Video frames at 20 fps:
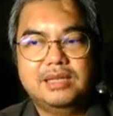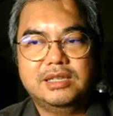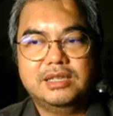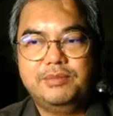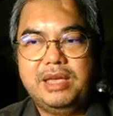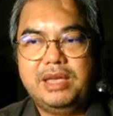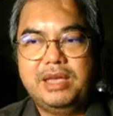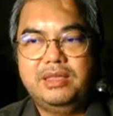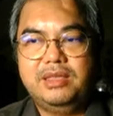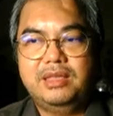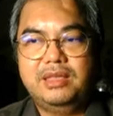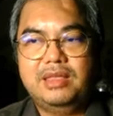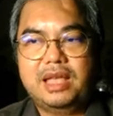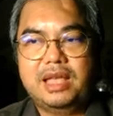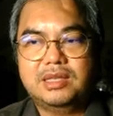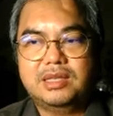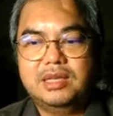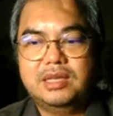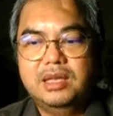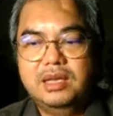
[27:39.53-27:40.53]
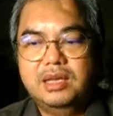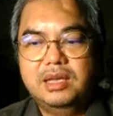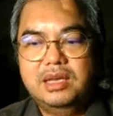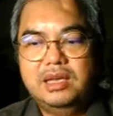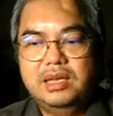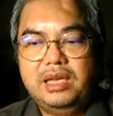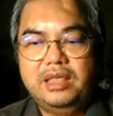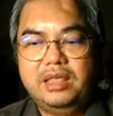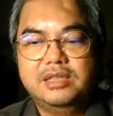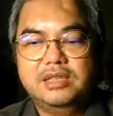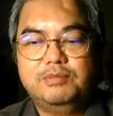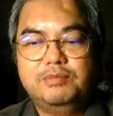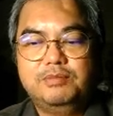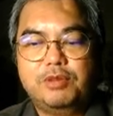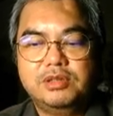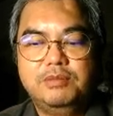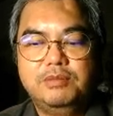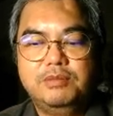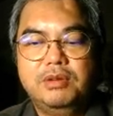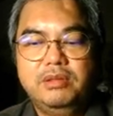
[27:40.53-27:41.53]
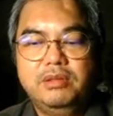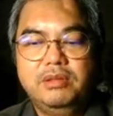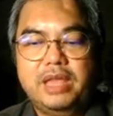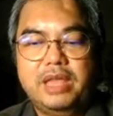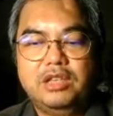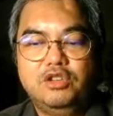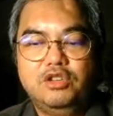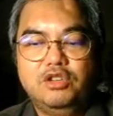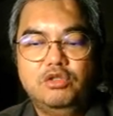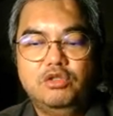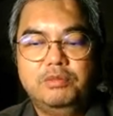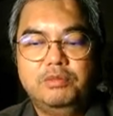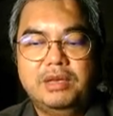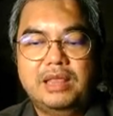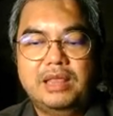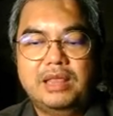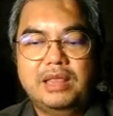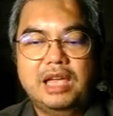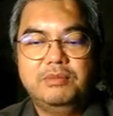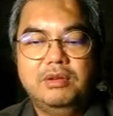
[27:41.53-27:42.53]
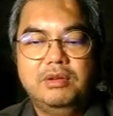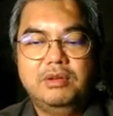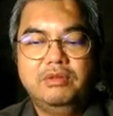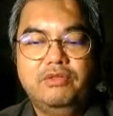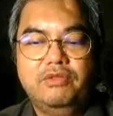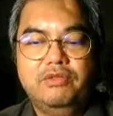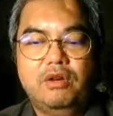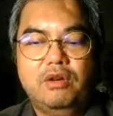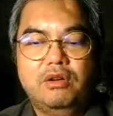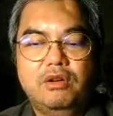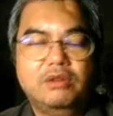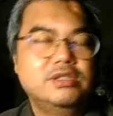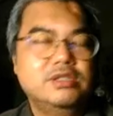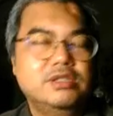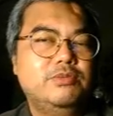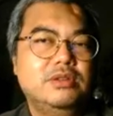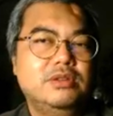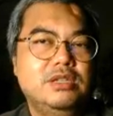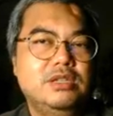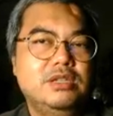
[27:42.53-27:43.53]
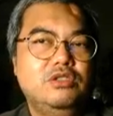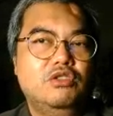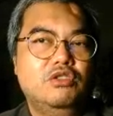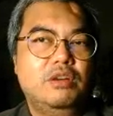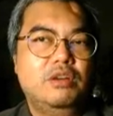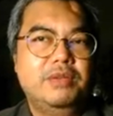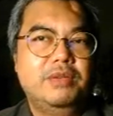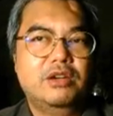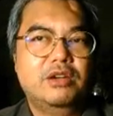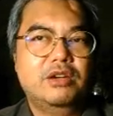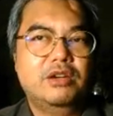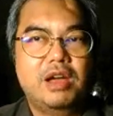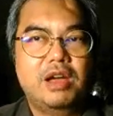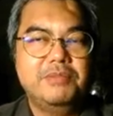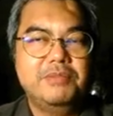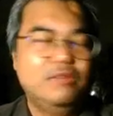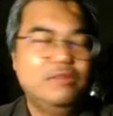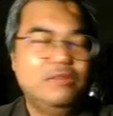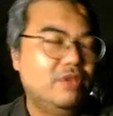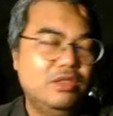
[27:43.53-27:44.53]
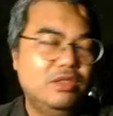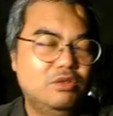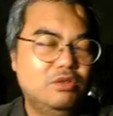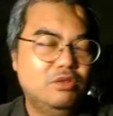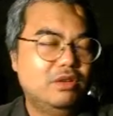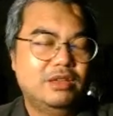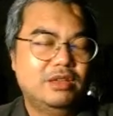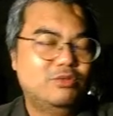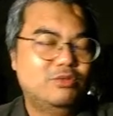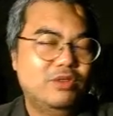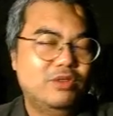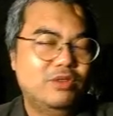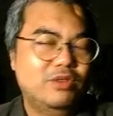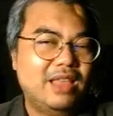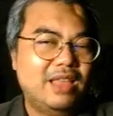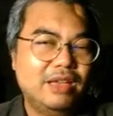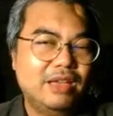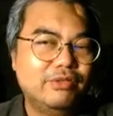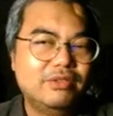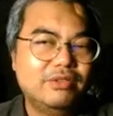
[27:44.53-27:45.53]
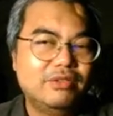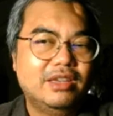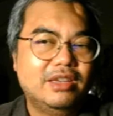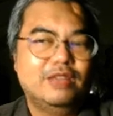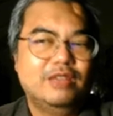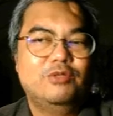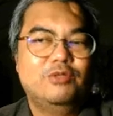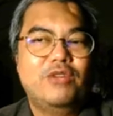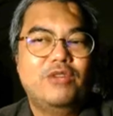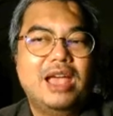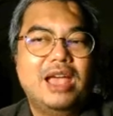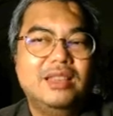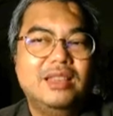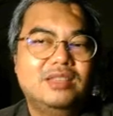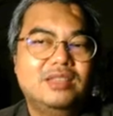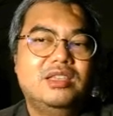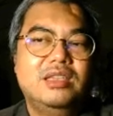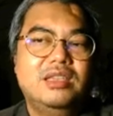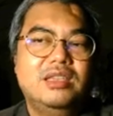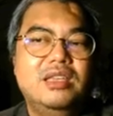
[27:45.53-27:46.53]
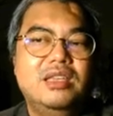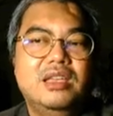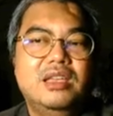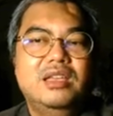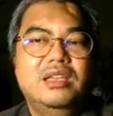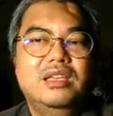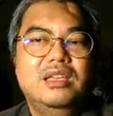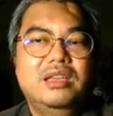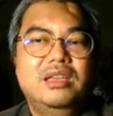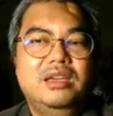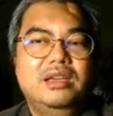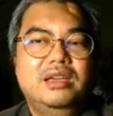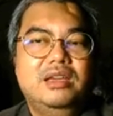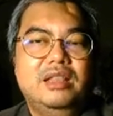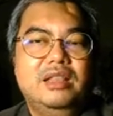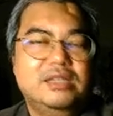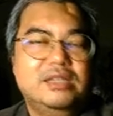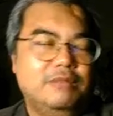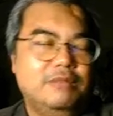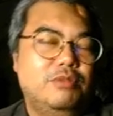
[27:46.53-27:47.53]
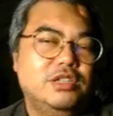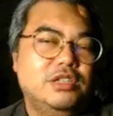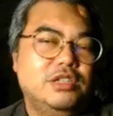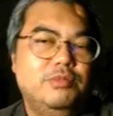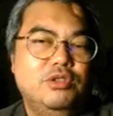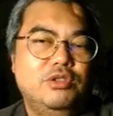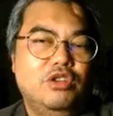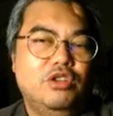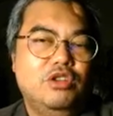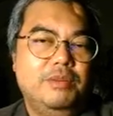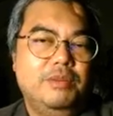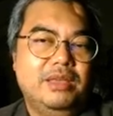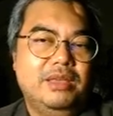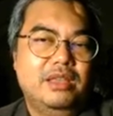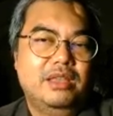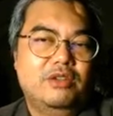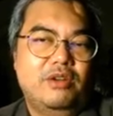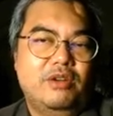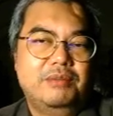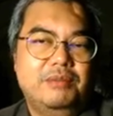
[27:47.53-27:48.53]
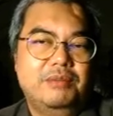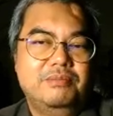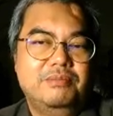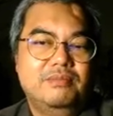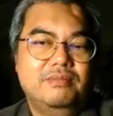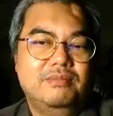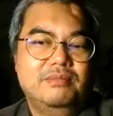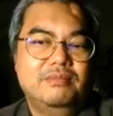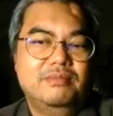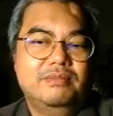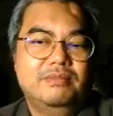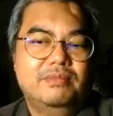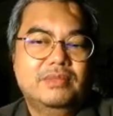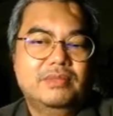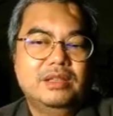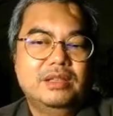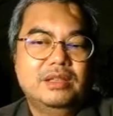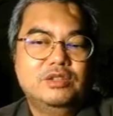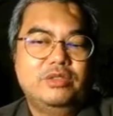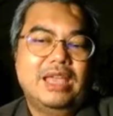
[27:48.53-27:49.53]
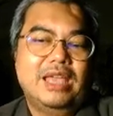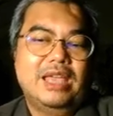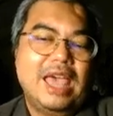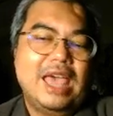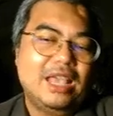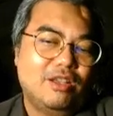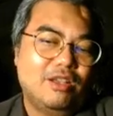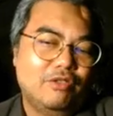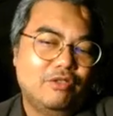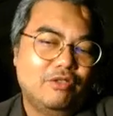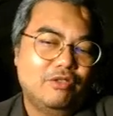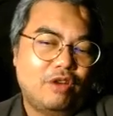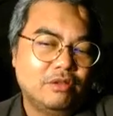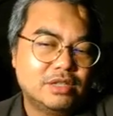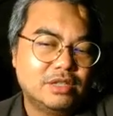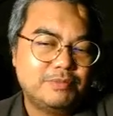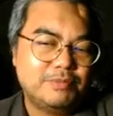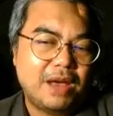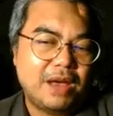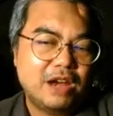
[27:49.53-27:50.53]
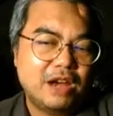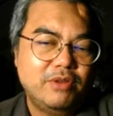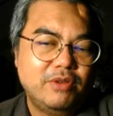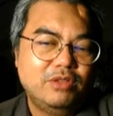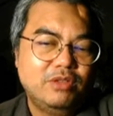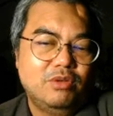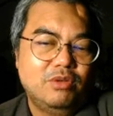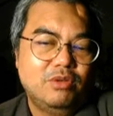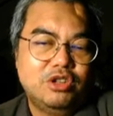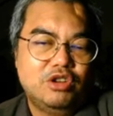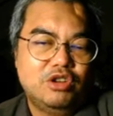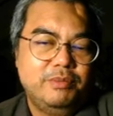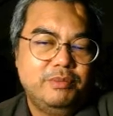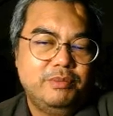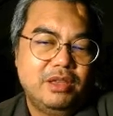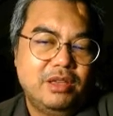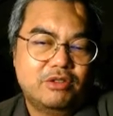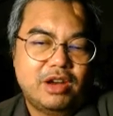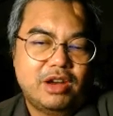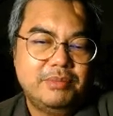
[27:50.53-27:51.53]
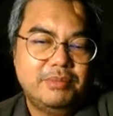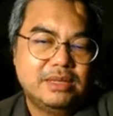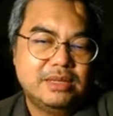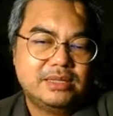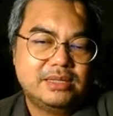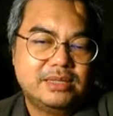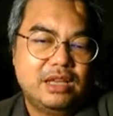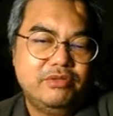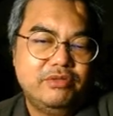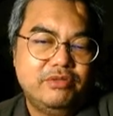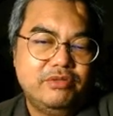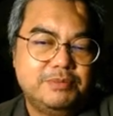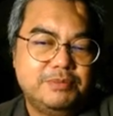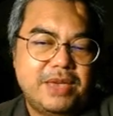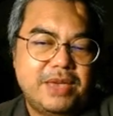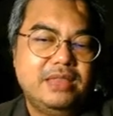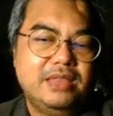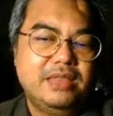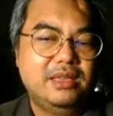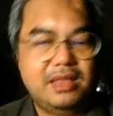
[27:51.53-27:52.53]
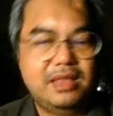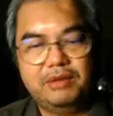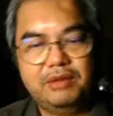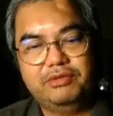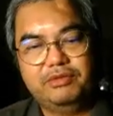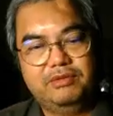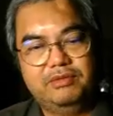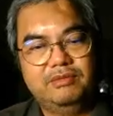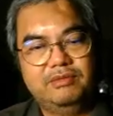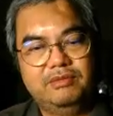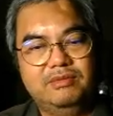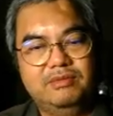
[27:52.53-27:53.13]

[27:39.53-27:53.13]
made it that it is possible that you will be liable for conspiracy to commit a crime, even though in real life, in reality, it is impossible to commit that crime. So the act of conspiring to actually commit a crime itself is bad enough.